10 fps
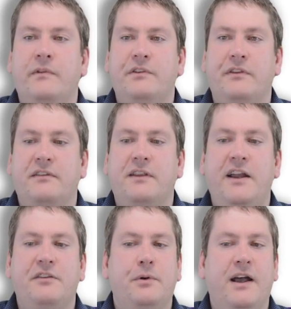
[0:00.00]
So the
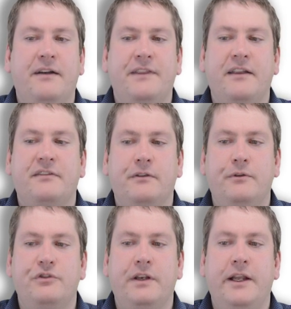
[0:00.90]
slides will have that
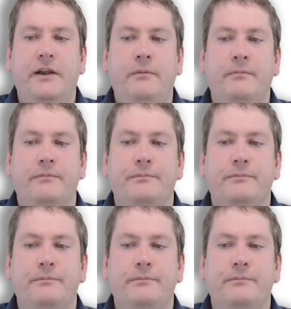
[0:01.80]
solution here.